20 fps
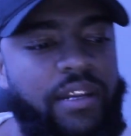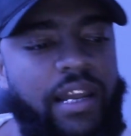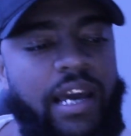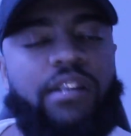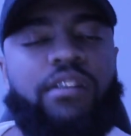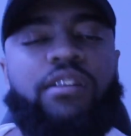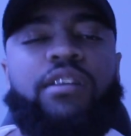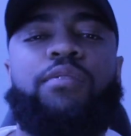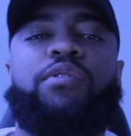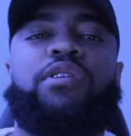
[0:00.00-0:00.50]

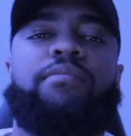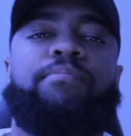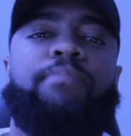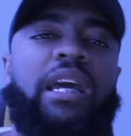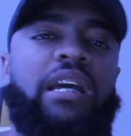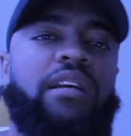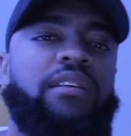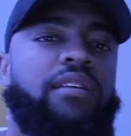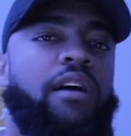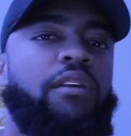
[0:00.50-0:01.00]
That shit was
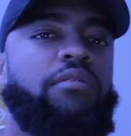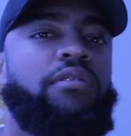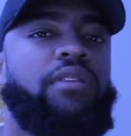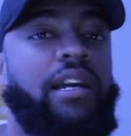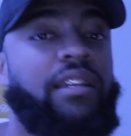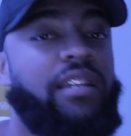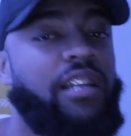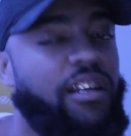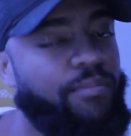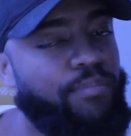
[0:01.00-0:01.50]
Big Soulja.
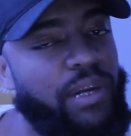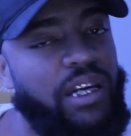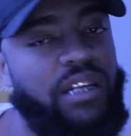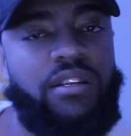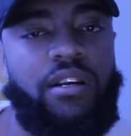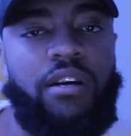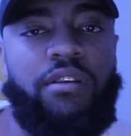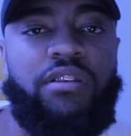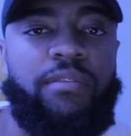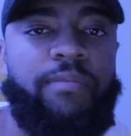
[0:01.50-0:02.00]
I think Big
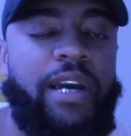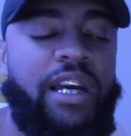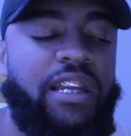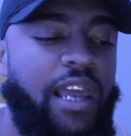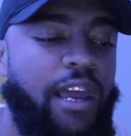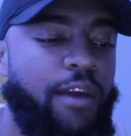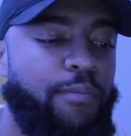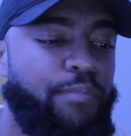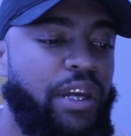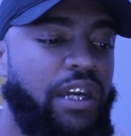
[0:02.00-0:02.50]
Soulja made
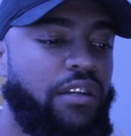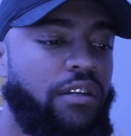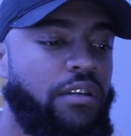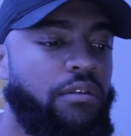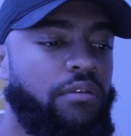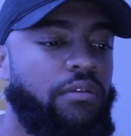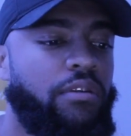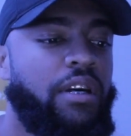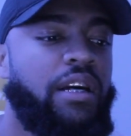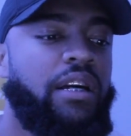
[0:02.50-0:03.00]
that beat
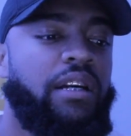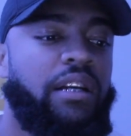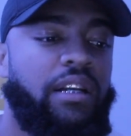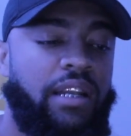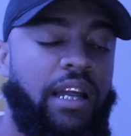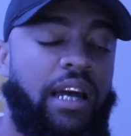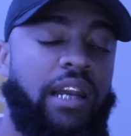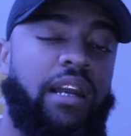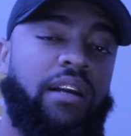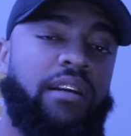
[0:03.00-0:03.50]
too. A
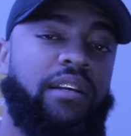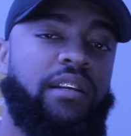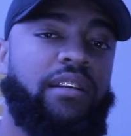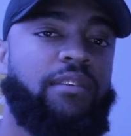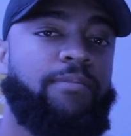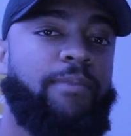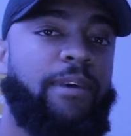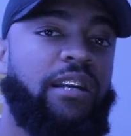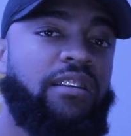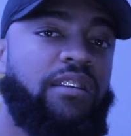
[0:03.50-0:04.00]
lot of y'all
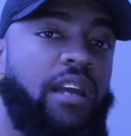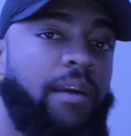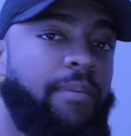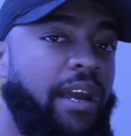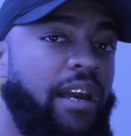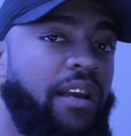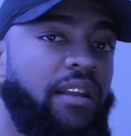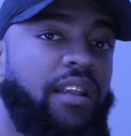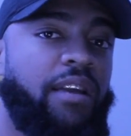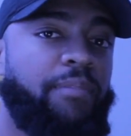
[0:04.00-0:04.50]
niggas better stop
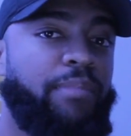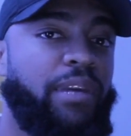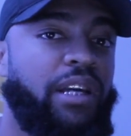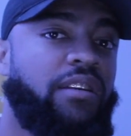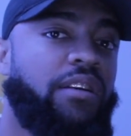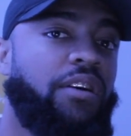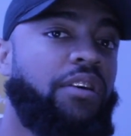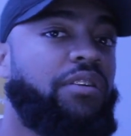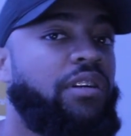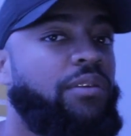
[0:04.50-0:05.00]
acting like Big
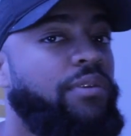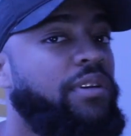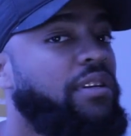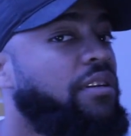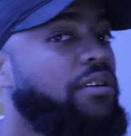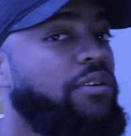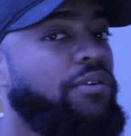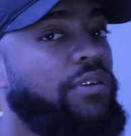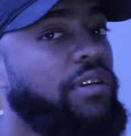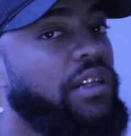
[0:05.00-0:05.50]
Soulja
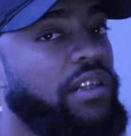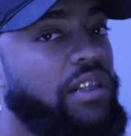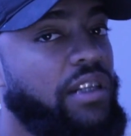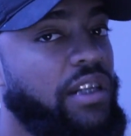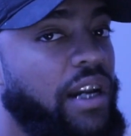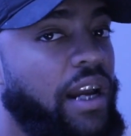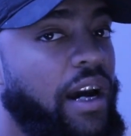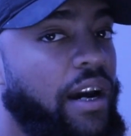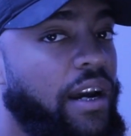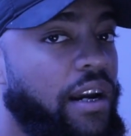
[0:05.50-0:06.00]
wasn't doing his
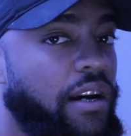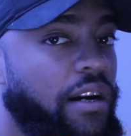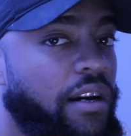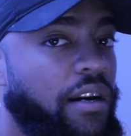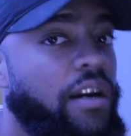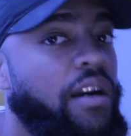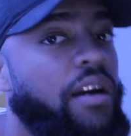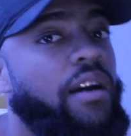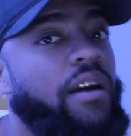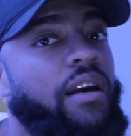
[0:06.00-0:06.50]
shit out
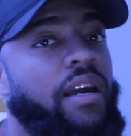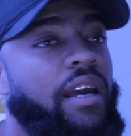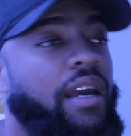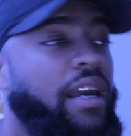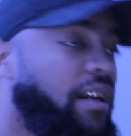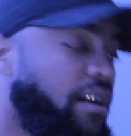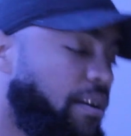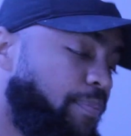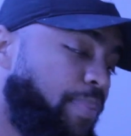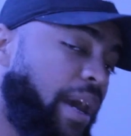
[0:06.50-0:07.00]
here
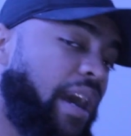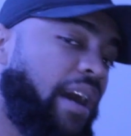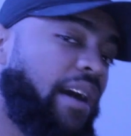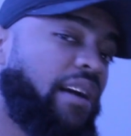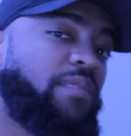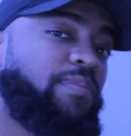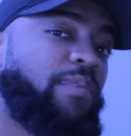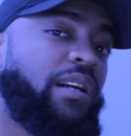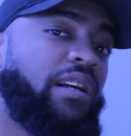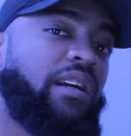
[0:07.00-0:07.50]
in the
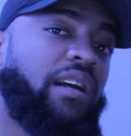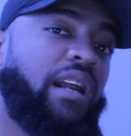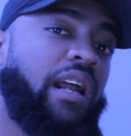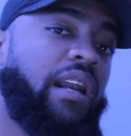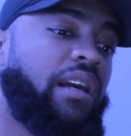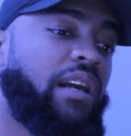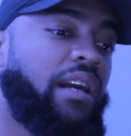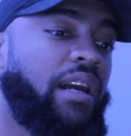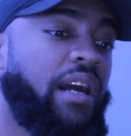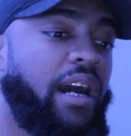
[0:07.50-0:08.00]
past, my nigga.
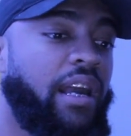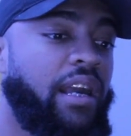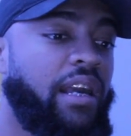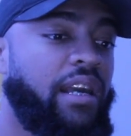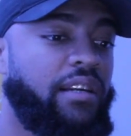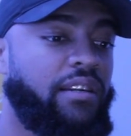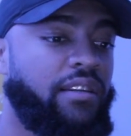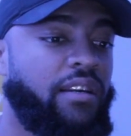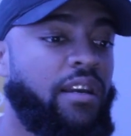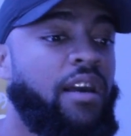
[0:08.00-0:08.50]
That nigga got
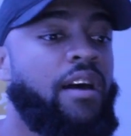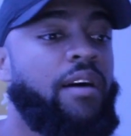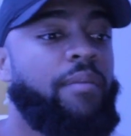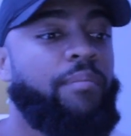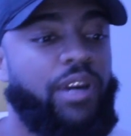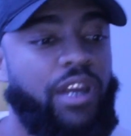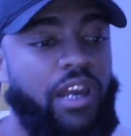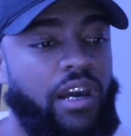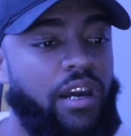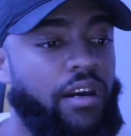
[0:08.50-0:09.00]
hits.
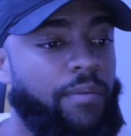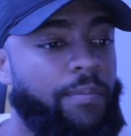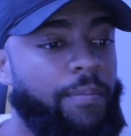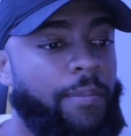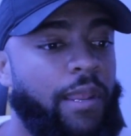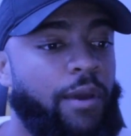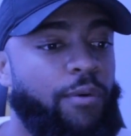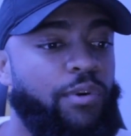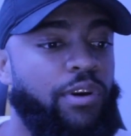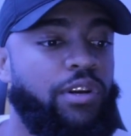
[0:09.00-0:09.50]
But yeah,
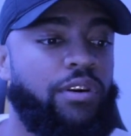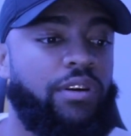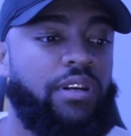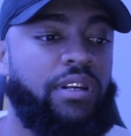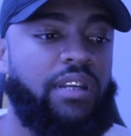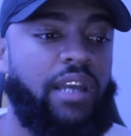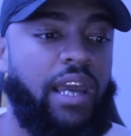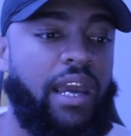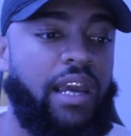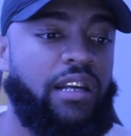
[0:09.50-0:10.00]
we doing
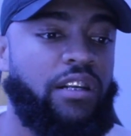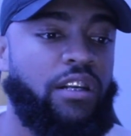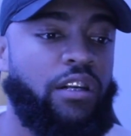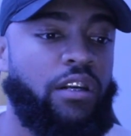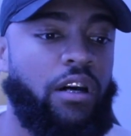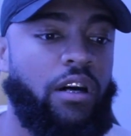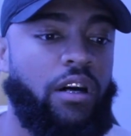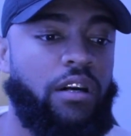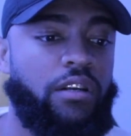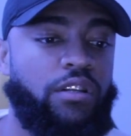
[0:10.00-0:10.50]
this
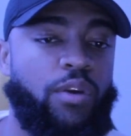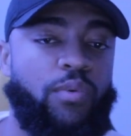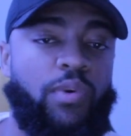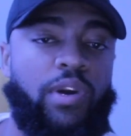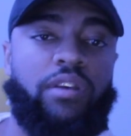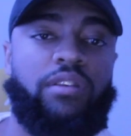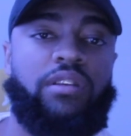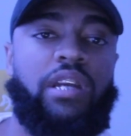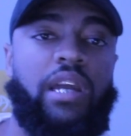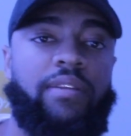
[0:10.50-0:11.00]
Asian Doll, so we
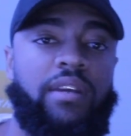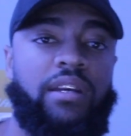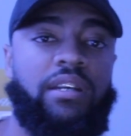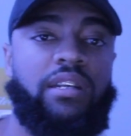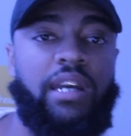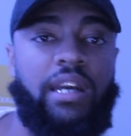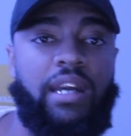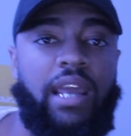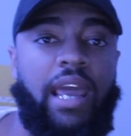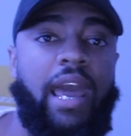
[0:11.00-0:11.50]
gonna see if this
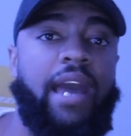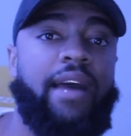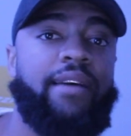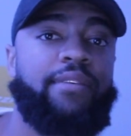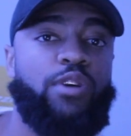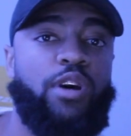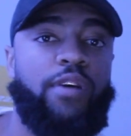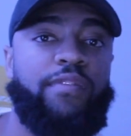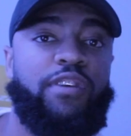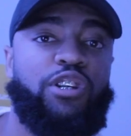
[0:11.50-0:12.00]
shit
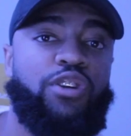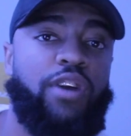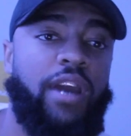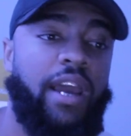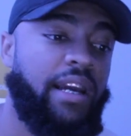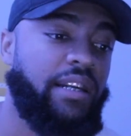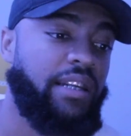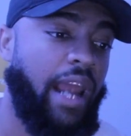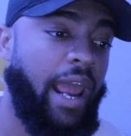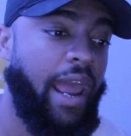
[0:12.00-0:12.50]
gas or if it's
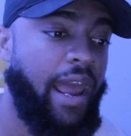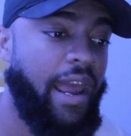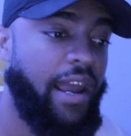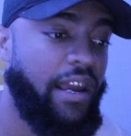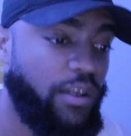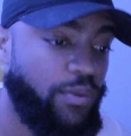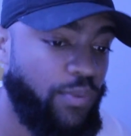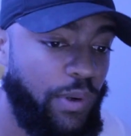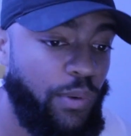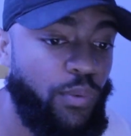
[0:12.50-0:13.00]
trash
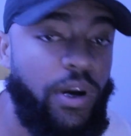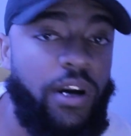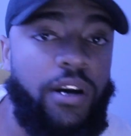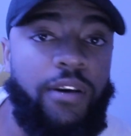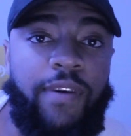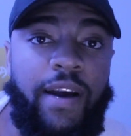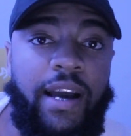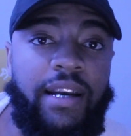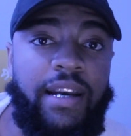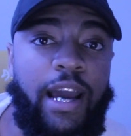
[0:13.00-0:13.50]
ass. We
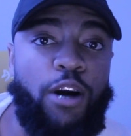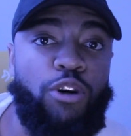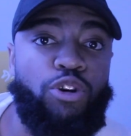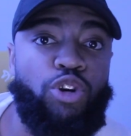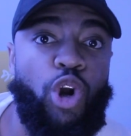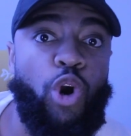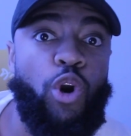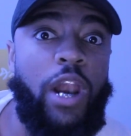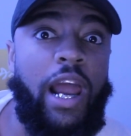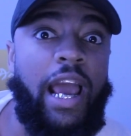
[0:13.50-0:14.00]
will find
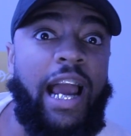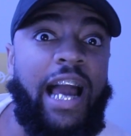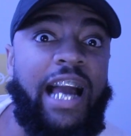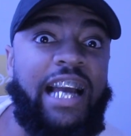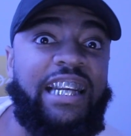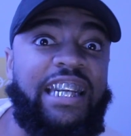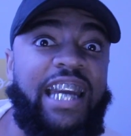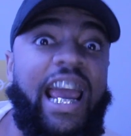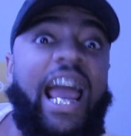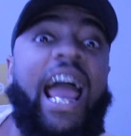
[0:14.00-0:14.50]
out though, like
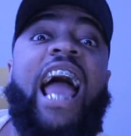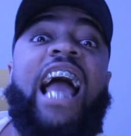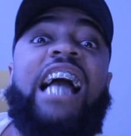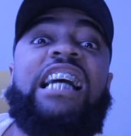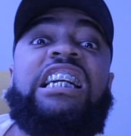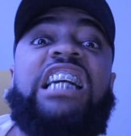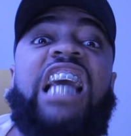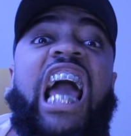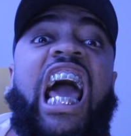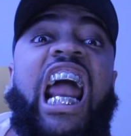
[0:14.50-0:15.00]
I said,
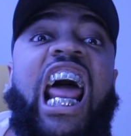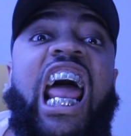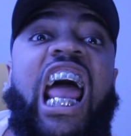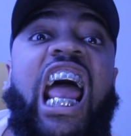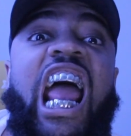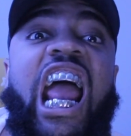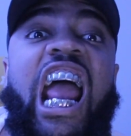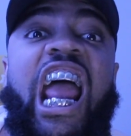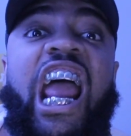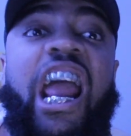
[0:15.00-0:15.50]
ass got
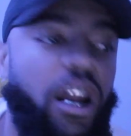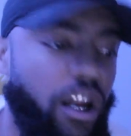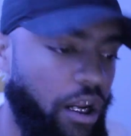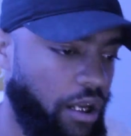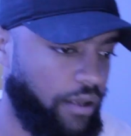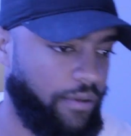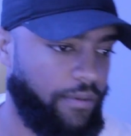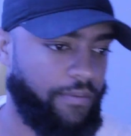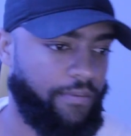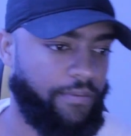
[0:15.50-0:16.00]
that.
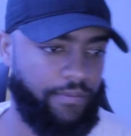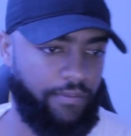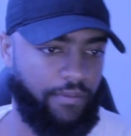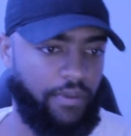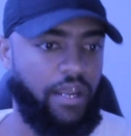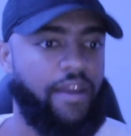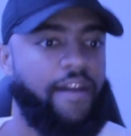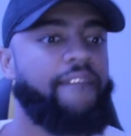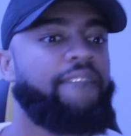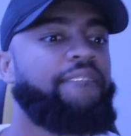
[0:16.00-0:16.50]

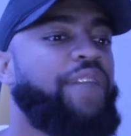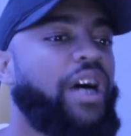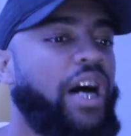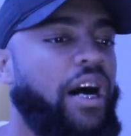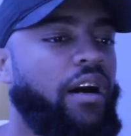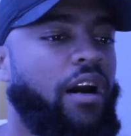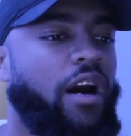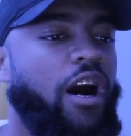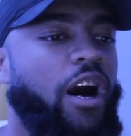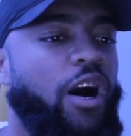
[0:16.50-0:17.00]

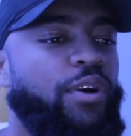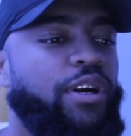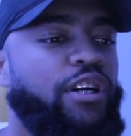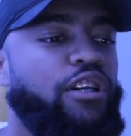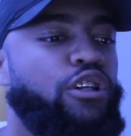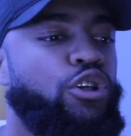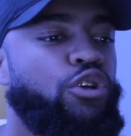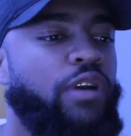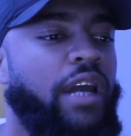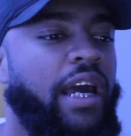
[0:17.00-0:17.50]
Buck, I
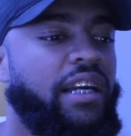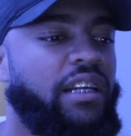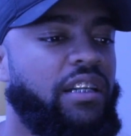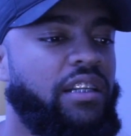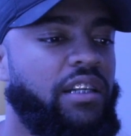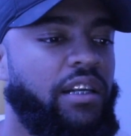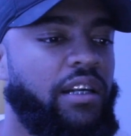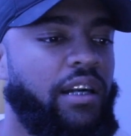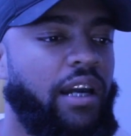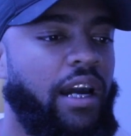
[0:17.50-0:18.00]
always do that
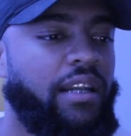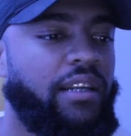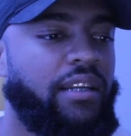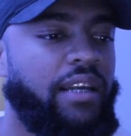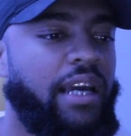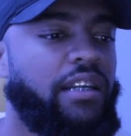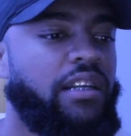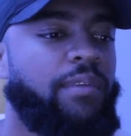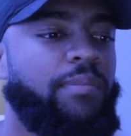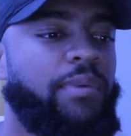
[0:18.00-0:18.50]
shit.
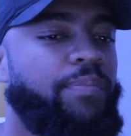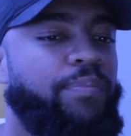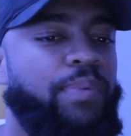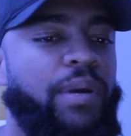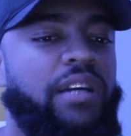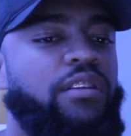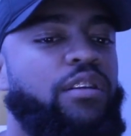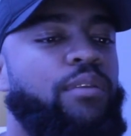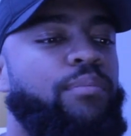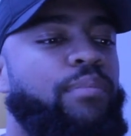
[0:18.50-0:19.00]
That shit be
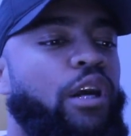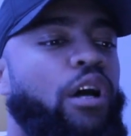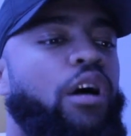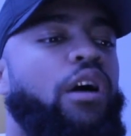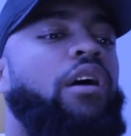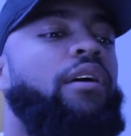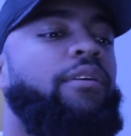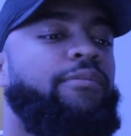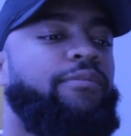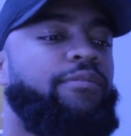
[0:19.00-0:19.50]
pissing me
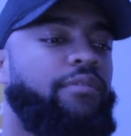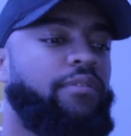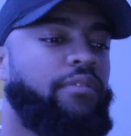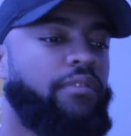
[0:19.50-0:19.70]
off.